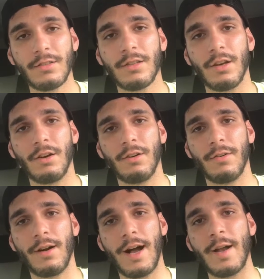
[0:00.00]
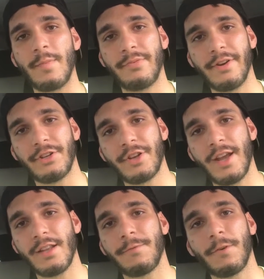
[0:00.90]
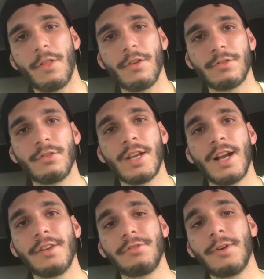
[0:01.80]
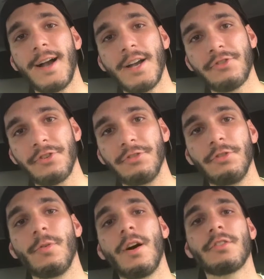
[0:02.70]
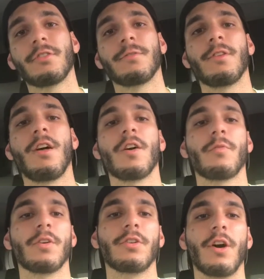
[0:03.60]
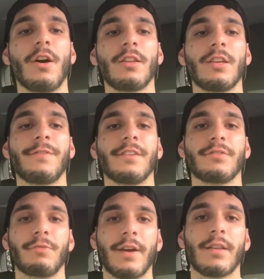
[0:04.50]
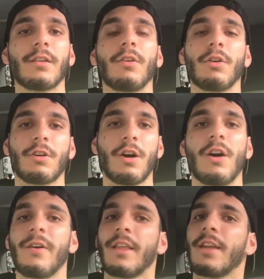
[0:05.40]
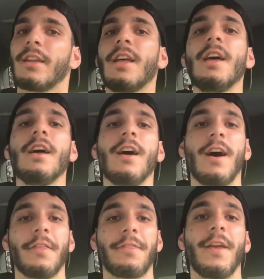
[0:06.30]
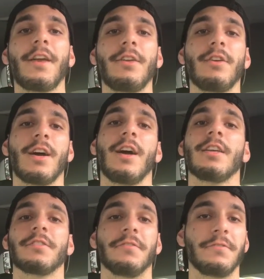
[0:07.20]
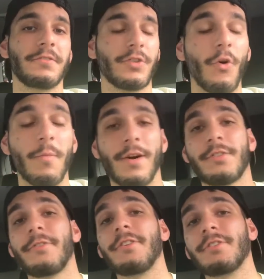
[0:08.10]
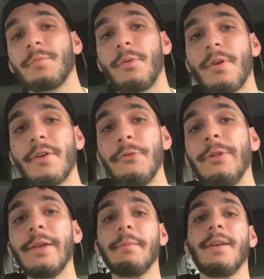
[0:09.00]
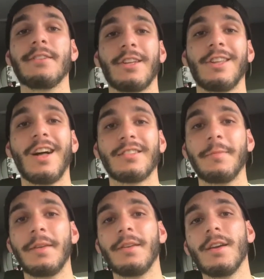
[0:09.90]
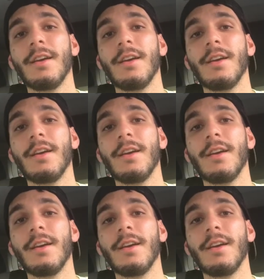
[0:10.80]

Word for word: So, I appreciate, for those of you guys who actually do watch the vlog, regardless if it's regular or car related, I thank you guys so much for your support. It really means a lot to me